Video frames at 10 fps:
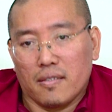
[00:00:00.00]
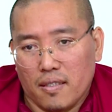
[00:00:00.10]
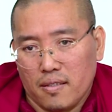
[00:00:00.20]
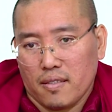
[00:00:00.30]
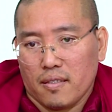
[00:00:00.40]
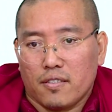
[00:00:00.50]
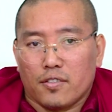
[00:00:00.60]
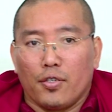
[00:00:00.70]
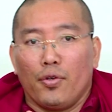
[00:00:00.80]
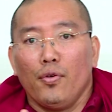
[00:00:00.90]
there's, there's
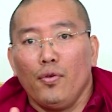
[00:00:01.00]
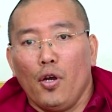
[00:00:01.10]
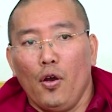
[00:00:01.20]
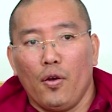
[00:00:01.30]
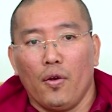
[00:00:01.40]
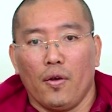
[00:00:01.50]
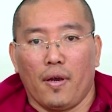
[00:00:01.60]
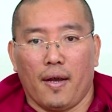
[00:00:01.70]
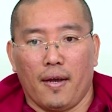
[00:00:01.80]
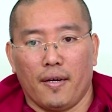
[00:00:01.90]
two
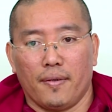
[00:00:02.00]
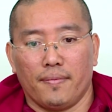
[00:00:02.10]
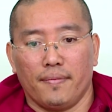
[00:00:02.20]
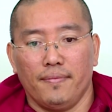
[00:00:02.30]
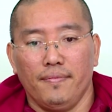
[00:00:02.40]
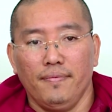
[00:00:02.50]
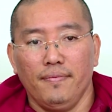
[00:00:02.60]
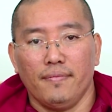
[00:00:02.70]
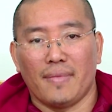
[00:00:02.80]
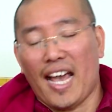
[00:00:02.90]
um,
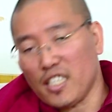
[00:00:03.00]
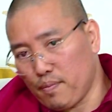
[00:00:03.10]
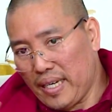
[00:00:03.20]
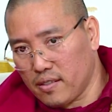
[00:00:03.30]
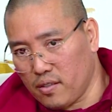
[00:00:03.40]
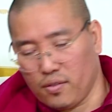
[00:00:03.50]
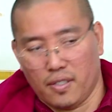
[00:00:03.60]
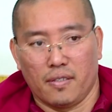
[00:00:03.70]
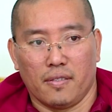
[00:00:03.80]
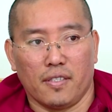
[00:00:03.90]
aspects to
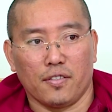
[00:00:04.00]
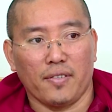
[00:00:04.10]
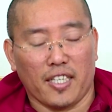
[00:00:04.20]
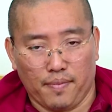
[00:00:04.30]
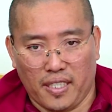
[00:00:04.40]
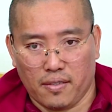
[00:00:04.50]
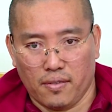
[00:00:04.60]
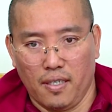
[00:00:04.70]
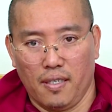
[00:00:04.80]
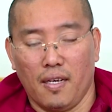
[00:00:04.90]
it. There's two aspects
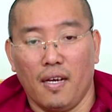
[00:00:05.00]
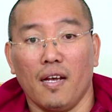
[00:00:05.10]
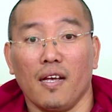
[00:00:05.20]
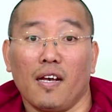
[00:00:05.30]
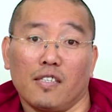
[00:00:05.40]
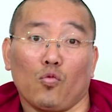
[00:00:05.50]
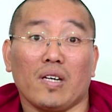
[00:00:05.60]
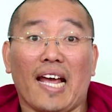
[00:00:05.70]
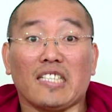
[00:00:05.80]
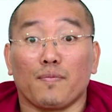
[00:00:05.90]
to it.
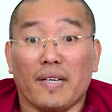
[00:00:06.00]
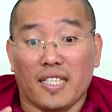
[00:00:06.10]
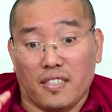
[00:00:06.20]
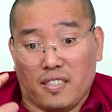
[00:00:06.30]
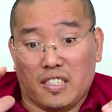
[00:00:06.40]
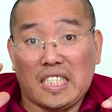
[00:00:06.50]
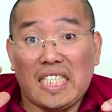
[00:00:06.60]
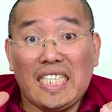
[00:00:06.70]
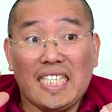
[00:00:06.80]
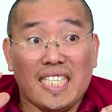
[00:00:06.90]
One aspect is
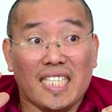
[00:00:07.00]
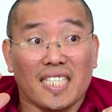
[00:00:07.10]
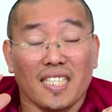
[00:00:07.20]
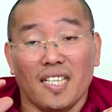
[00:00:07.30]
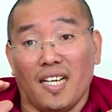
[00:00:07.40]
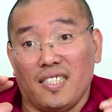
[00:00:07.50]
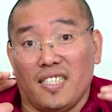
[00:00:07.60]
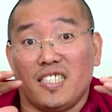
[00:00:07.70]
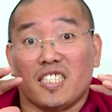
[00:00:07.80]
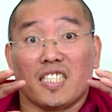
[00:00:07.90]
seeing
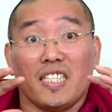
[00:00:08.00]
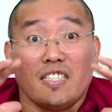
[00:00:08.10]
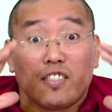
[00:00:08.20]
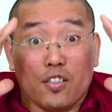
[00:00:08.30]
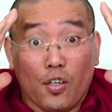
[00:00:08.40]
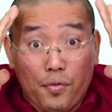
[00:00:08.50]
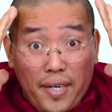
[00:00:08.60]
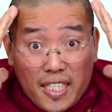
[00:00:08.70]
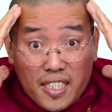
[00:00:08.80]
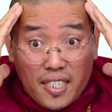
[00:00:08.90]
is seeing the
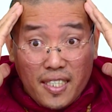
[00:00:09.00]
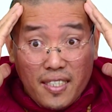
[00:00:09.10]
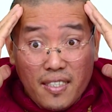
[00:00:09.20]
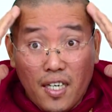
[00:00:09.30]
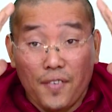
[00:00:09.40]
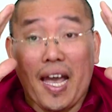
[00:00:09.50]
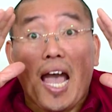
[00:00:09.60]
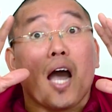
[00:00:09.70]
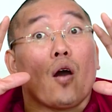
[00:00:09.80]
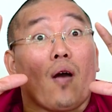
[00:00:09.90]
correct seeing of
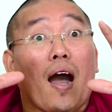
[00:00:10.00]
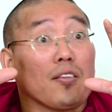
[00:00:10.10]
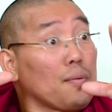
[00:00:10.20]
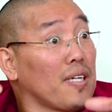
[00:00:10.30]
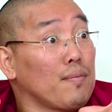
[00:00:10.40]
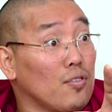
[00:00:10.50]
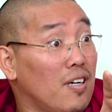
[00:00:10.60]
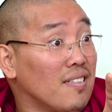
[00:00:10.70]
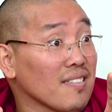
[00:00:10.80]
how other people,